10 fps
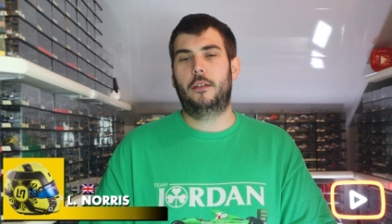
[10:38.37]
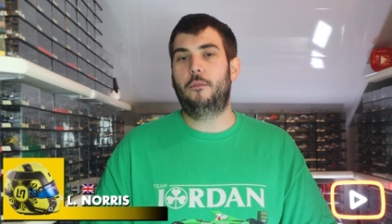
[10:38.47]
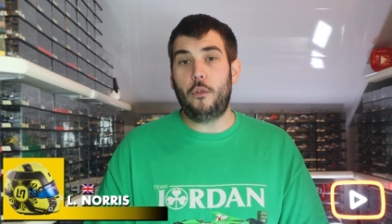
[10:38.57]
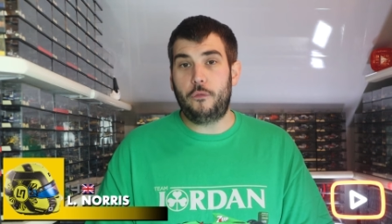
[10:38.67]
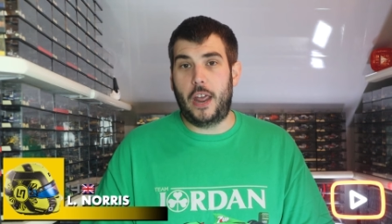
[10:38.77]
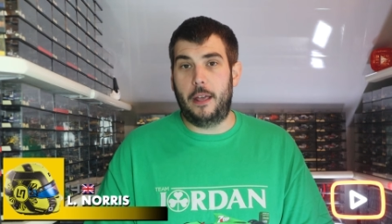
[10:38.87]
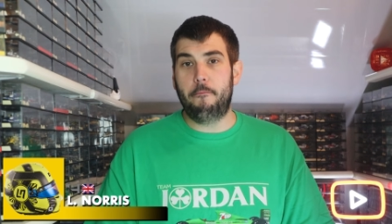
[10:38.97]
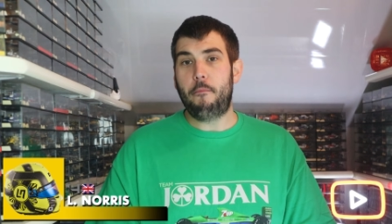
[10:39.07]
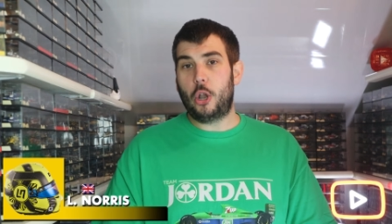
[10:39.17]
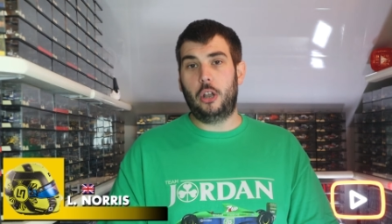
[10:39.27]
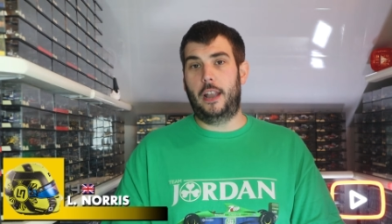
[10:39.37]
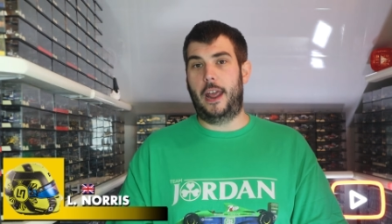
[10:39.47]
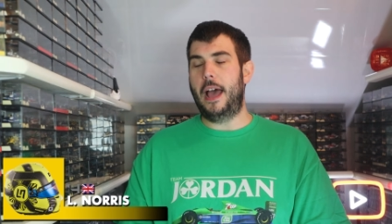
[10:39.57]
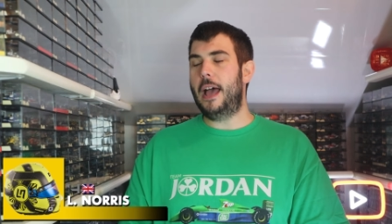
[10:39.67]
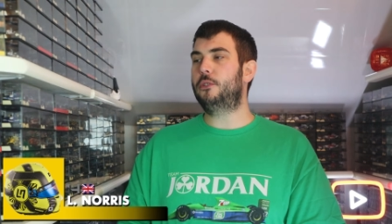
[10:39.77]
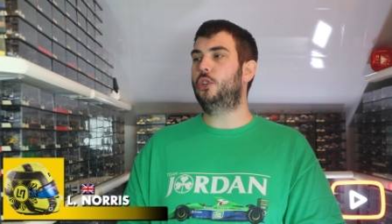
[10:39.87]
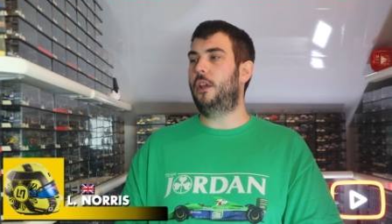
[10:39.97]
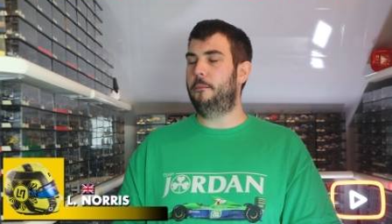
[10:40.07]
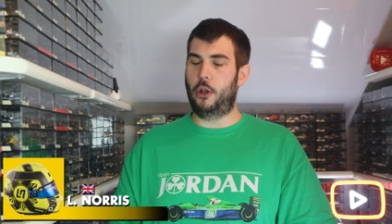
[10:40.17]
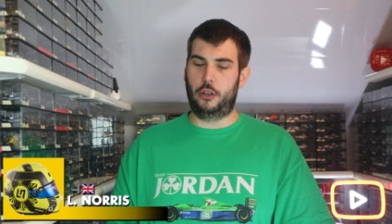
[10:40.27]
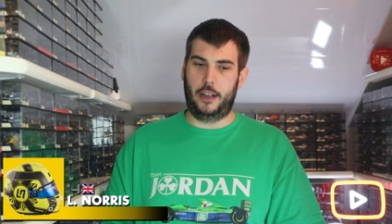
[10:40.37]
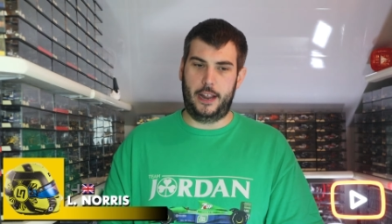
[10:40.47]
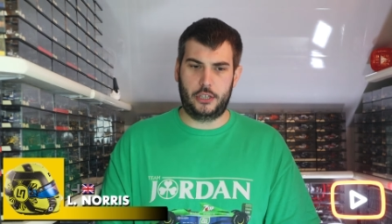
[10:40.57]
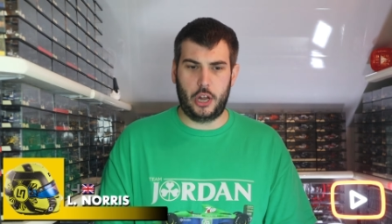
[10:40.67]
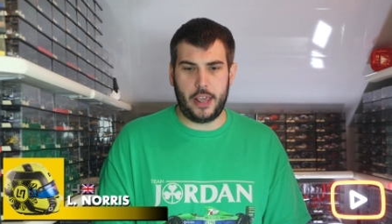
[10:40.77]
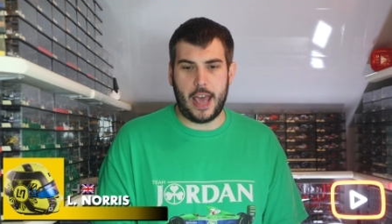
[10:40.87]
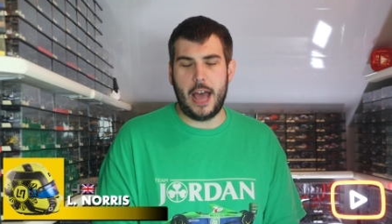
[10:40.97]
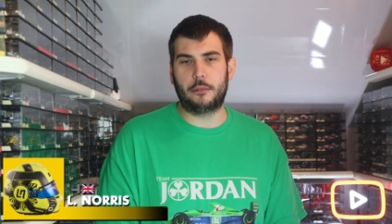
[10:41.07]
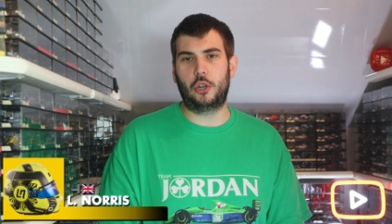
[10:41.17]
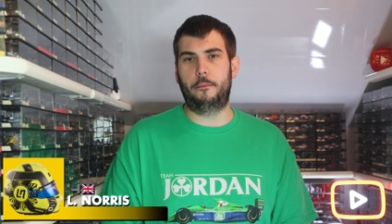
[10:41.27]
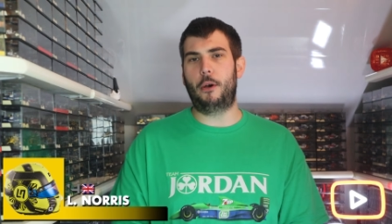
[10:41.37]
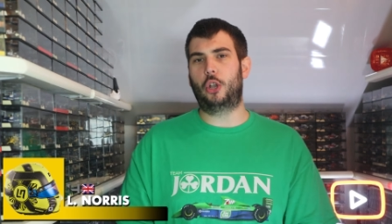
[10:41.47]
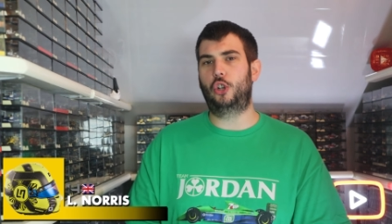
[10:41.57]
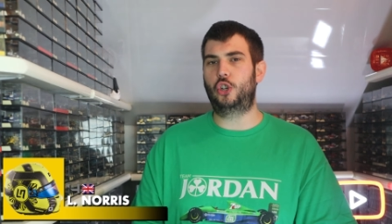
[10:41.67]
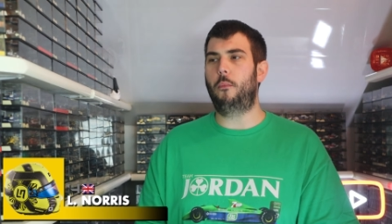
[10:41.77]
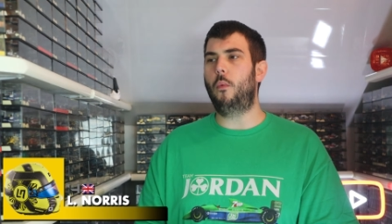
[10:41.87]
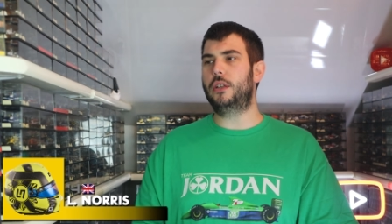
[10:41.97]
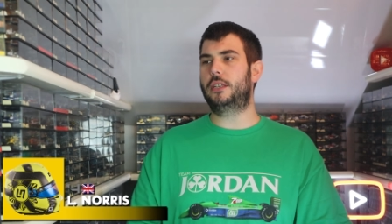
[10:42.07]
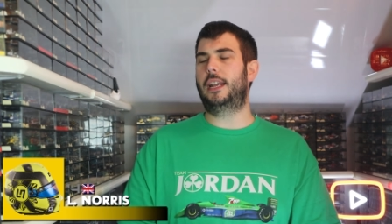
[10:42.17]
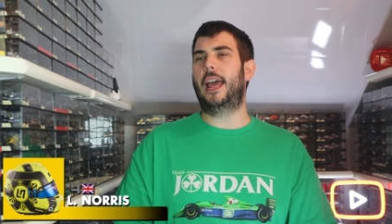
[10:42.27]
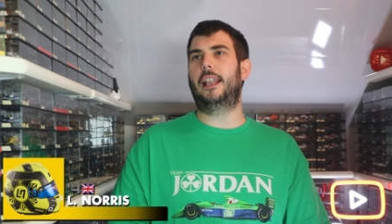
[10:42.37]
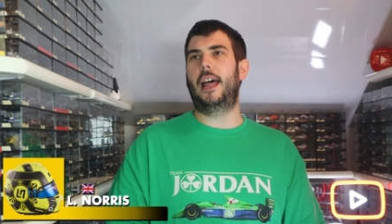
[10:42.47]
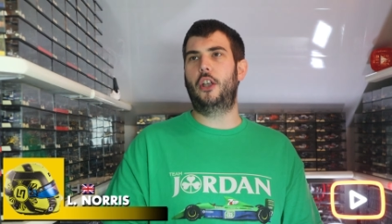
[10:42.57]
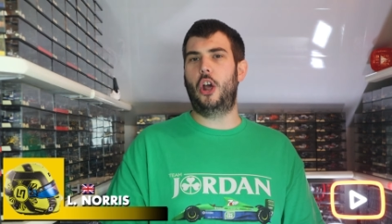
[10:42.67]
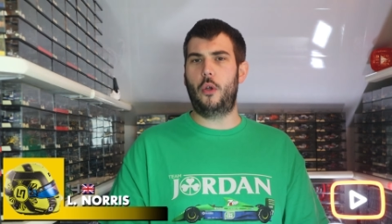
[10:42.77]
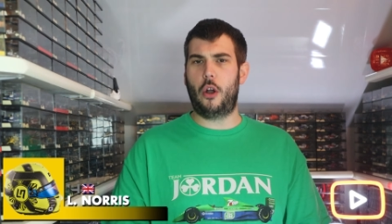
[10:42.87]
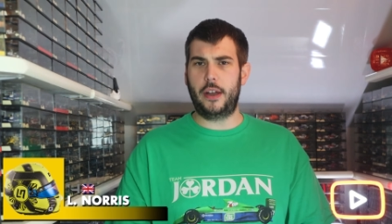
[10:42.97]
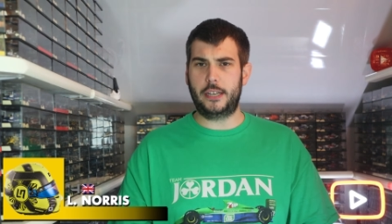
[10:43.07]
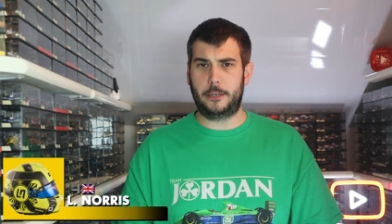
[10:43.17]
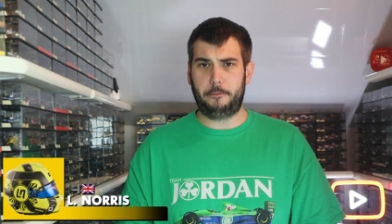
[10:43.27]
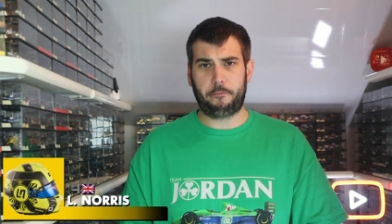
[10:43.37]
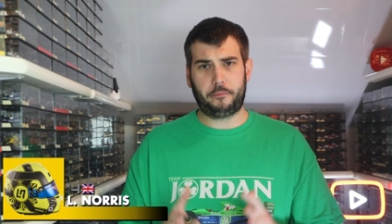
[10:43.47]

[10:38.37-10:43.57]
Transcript: Fluffed it, bottled it, absolutely bottled it. So yeah, absolute bottle job once again, Lando Norris.